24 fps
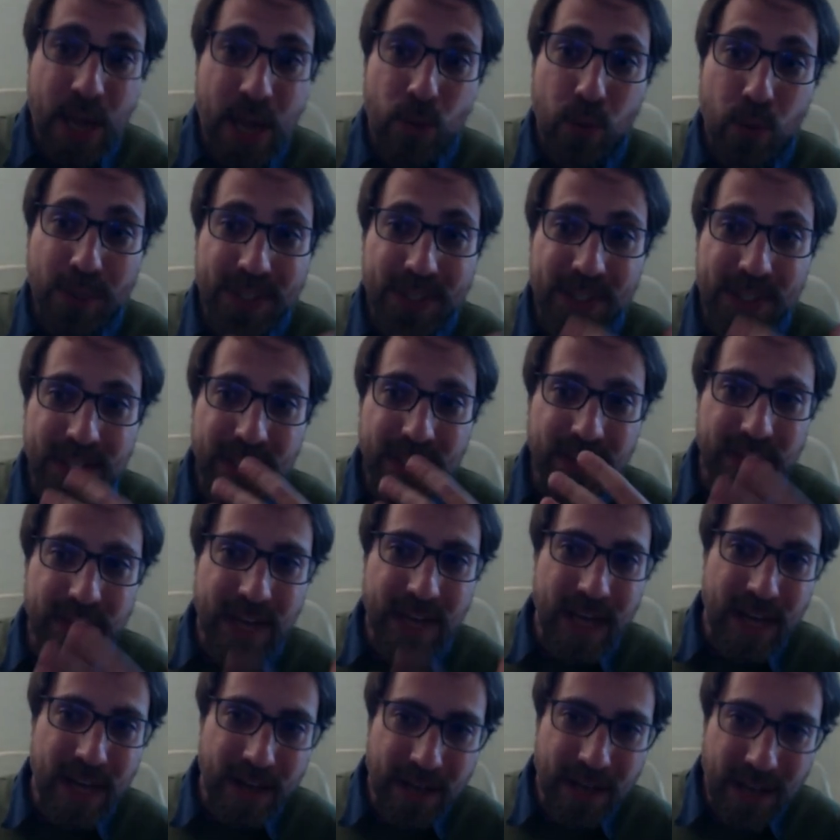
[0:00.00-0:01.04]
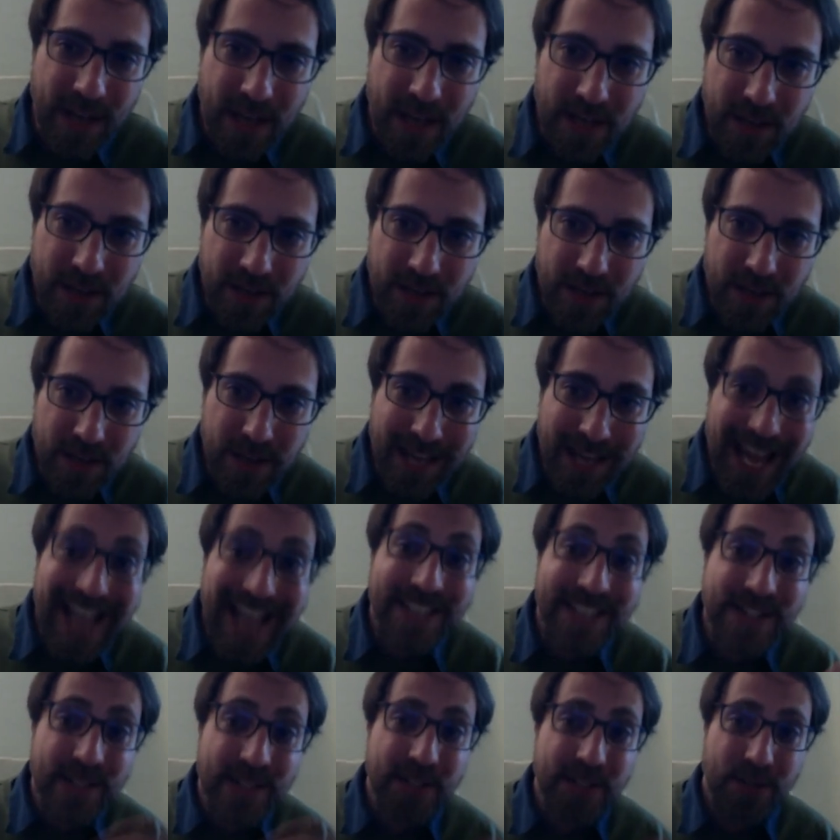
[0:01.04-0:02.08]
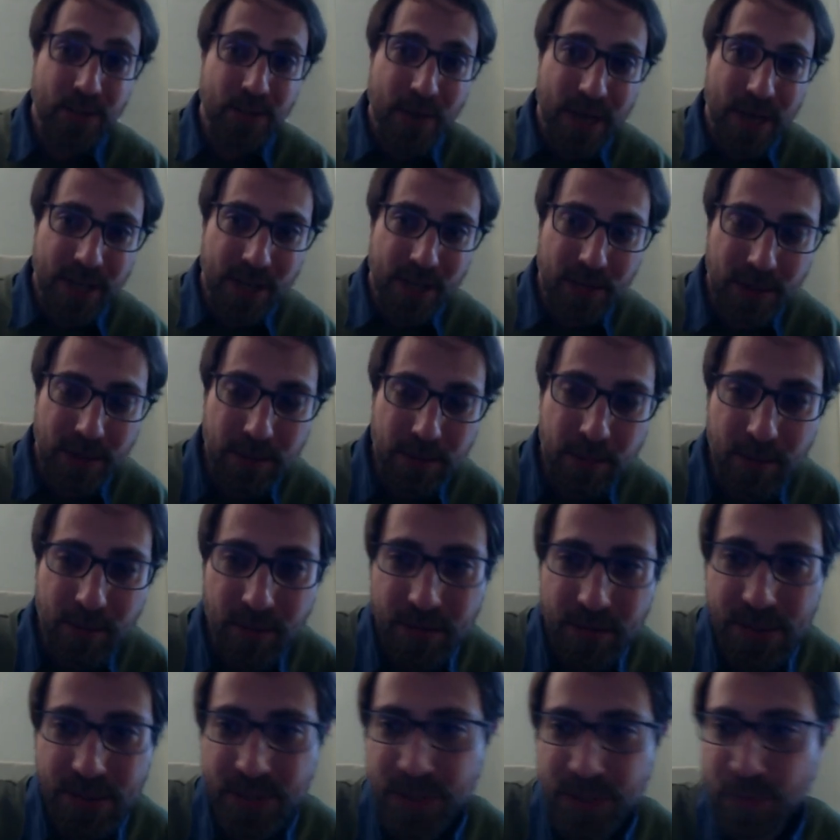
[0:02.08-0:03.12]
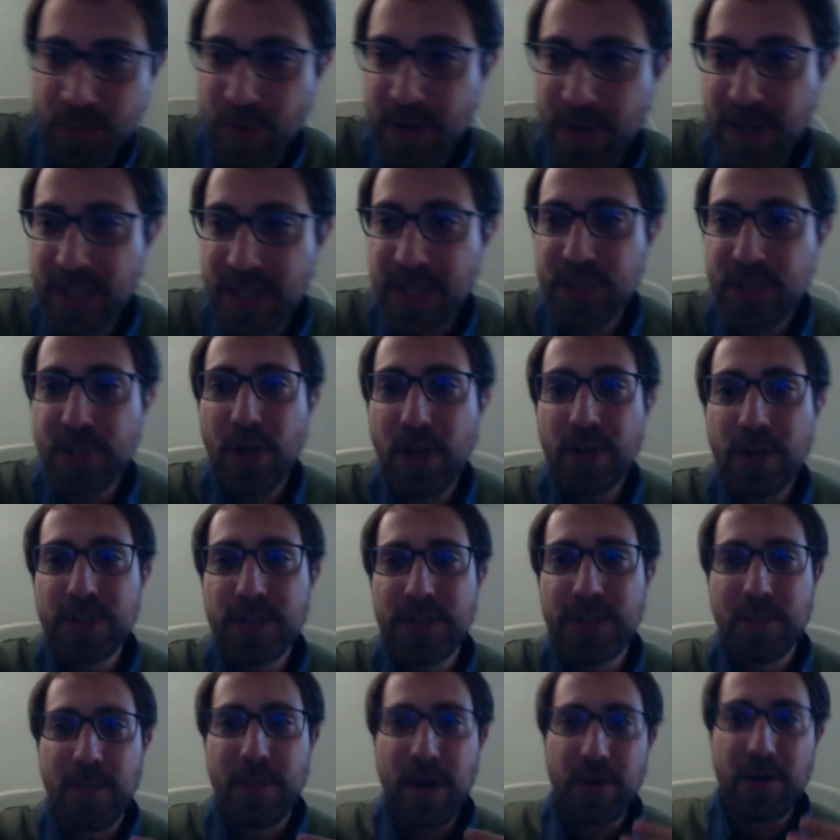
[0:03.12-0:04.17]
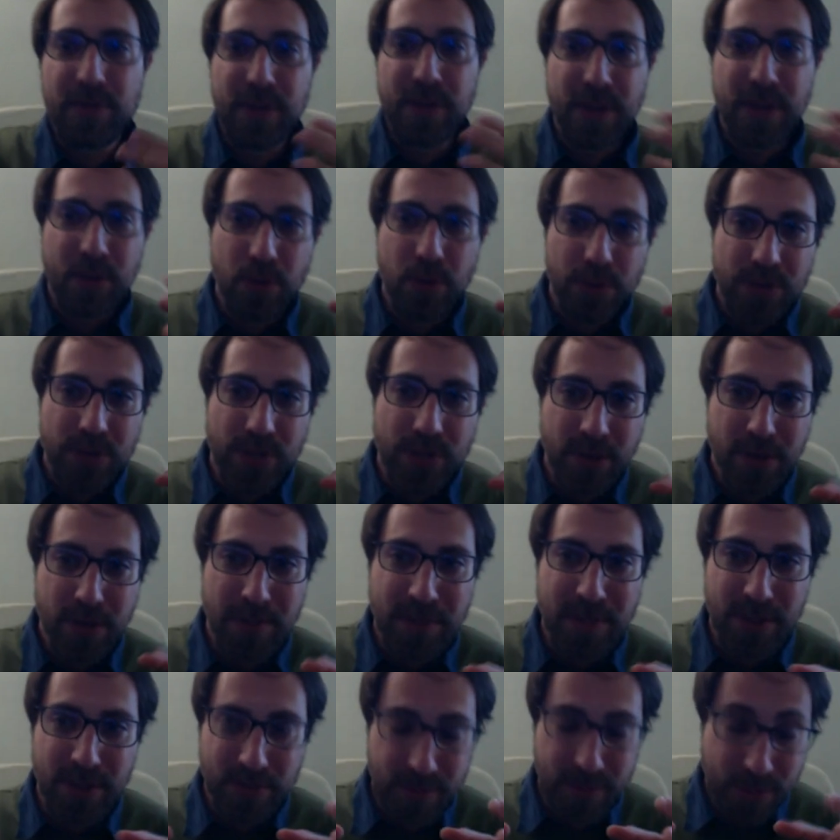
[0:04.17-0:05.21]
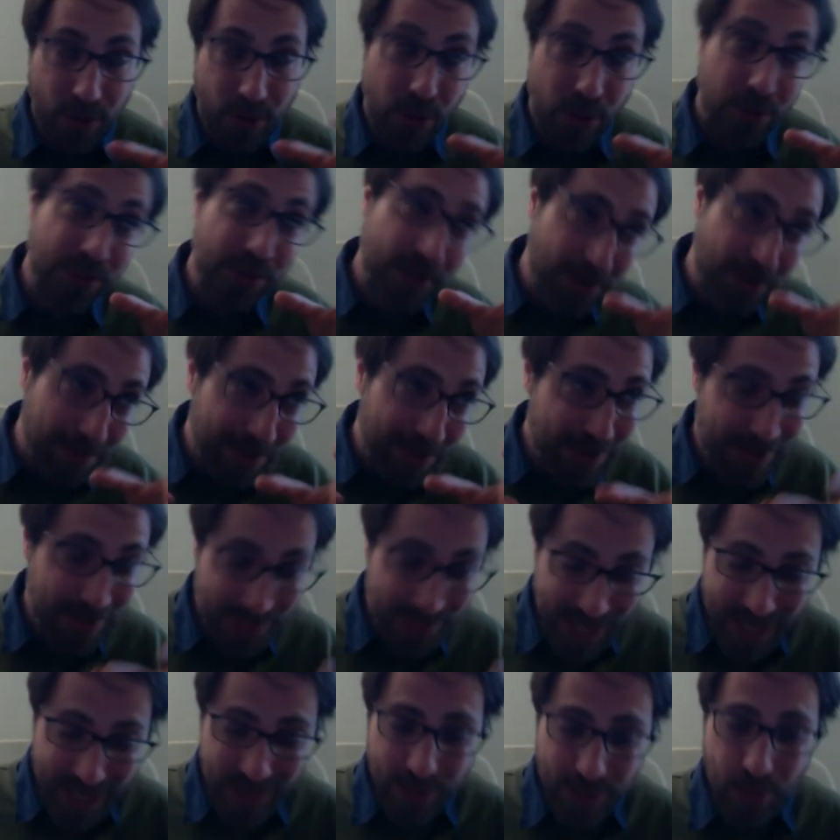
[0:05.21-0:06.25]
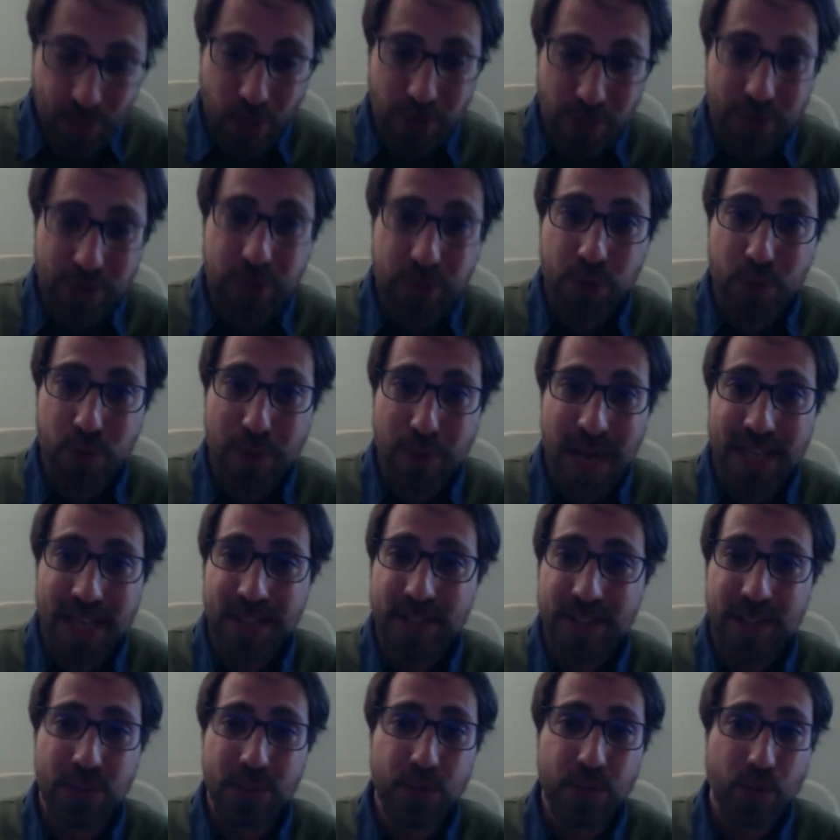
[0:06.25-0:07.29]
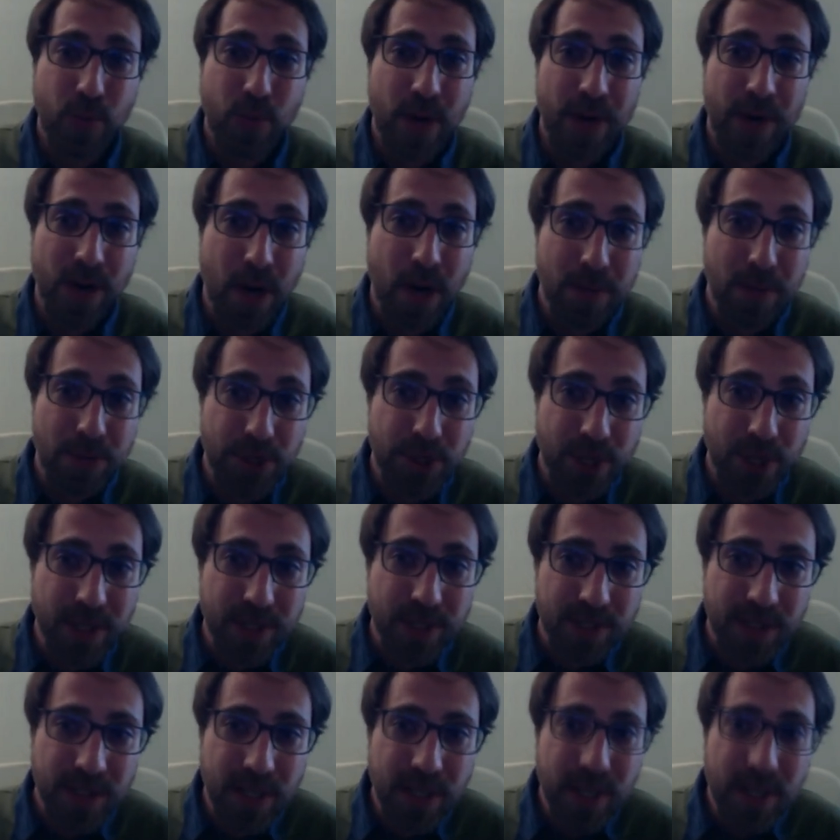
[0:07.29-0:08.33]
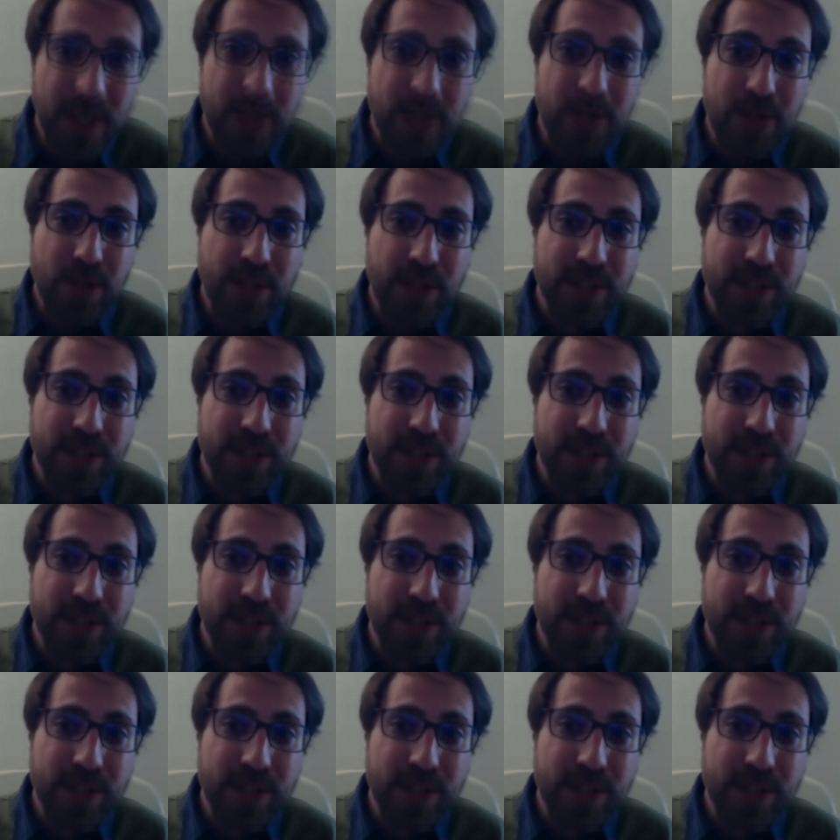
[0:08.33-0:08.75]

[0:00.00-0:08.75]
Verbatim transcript: we see that in the essays in radical empiricism where he talks about the cotermin- coterminousness of two minds into one object so mm-hmm.